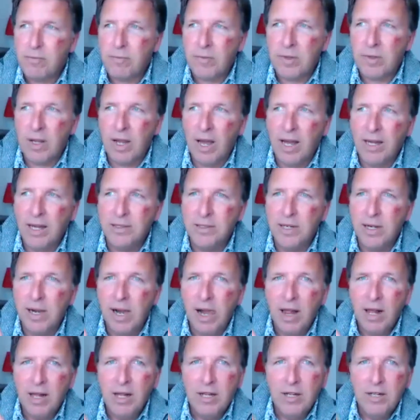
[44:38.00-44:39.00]
and uh,
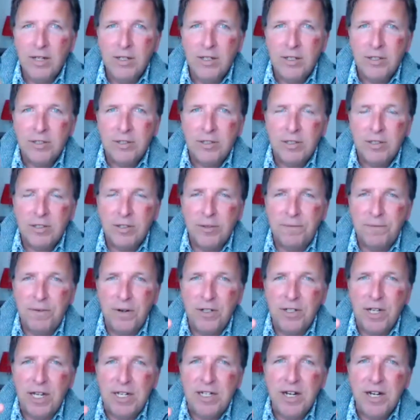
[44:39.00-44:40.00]
the
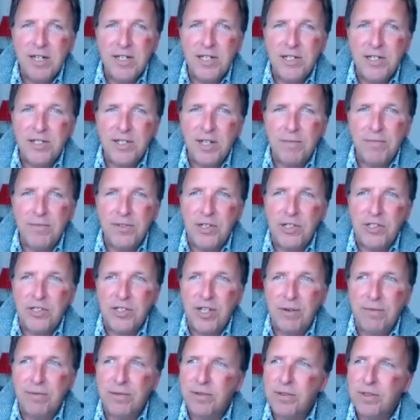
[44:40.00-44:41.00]
fir- in
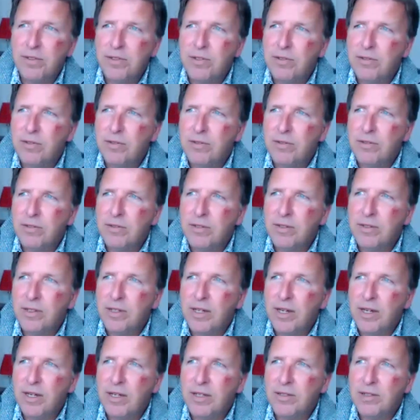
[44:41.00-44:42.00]
1977 and
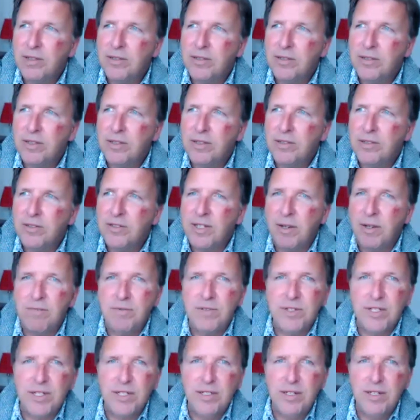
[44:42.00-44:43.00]

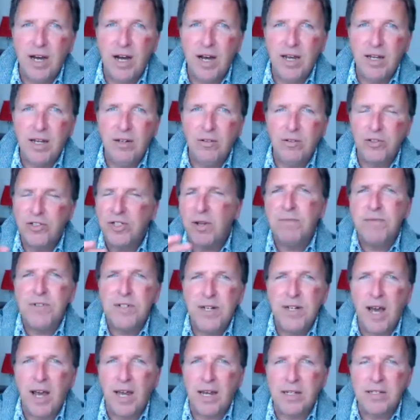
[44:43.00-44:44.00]
79 or
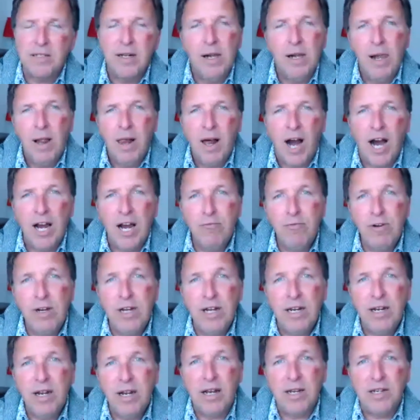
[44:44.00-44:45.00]
78, I
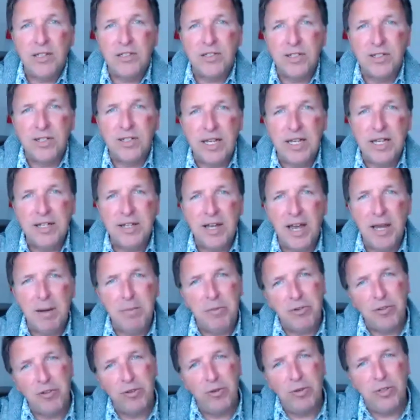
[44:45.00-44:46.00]
realised that he came
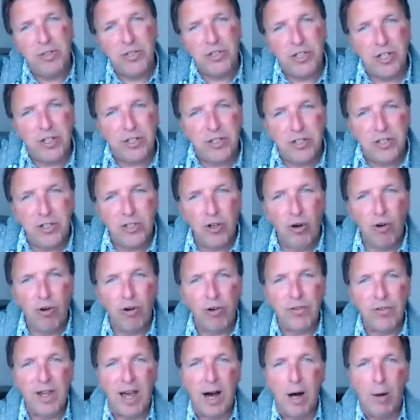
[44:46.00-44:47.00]
through a certain door
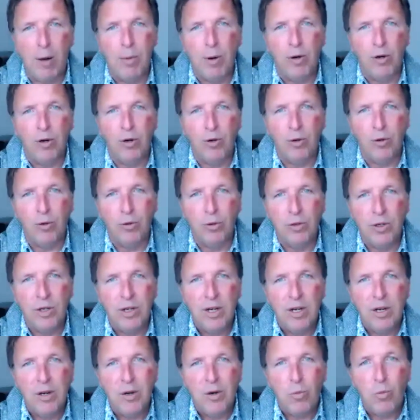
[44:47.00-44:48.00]
at the Albert Hall
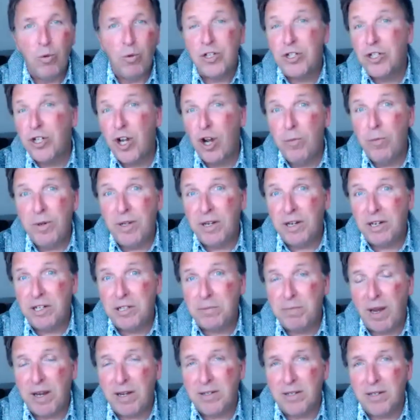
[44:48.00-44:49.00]
which nobody
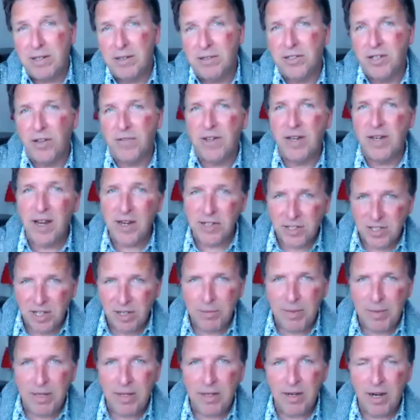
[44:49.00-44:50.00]
expected. So the next
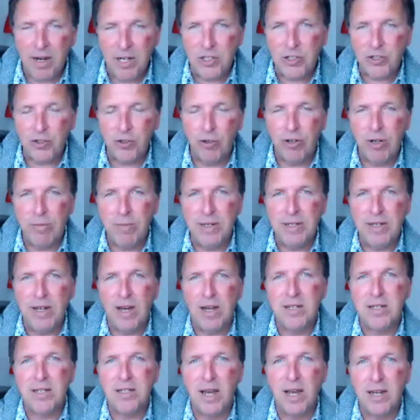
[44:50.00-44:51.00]
time he I saw him in
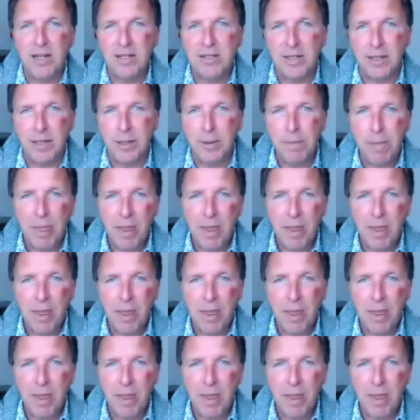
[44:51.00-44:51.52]
1980